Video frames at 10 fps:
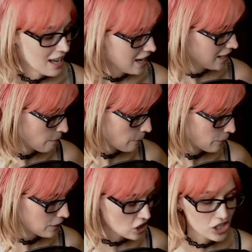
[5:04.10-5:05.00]
And I'm
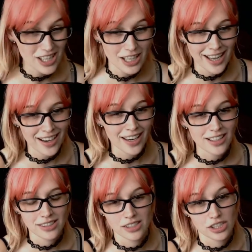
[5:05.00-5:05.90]
pretty sure that that
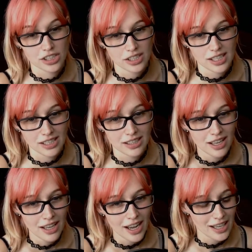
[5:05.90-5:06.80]
case is 13.
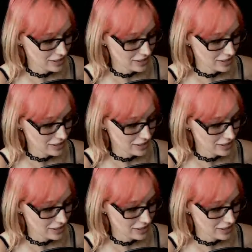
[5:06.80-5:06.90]
And